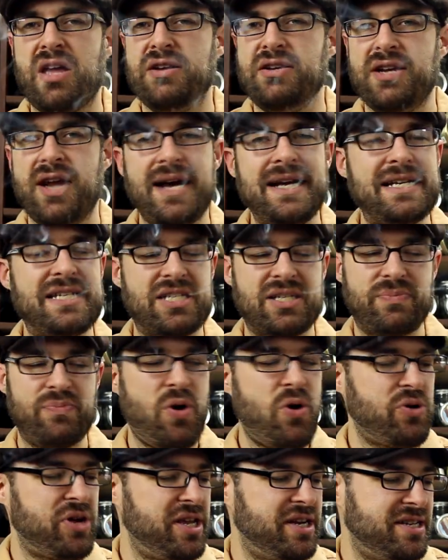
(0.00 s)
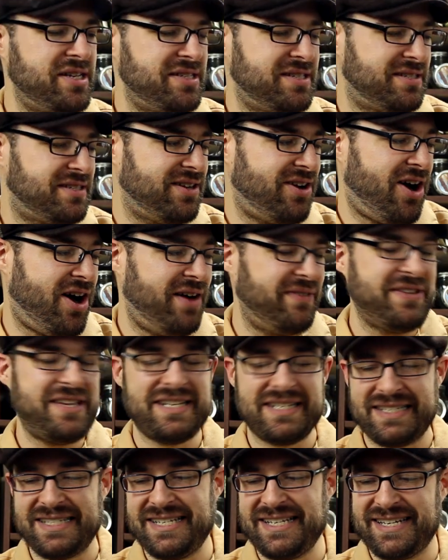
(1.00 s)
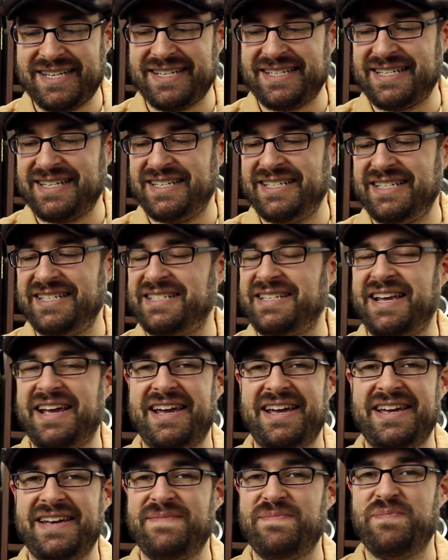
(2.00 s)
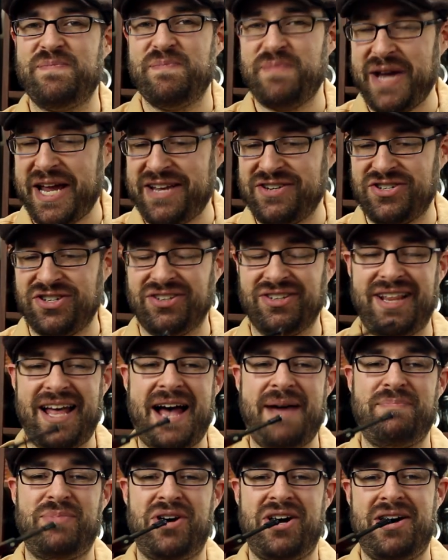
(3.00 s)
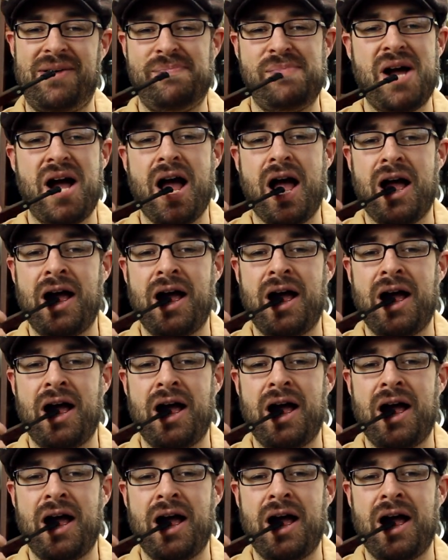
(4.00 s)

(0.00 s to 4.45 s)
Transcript: nice smokiness, obviously, because it is a major lap balm.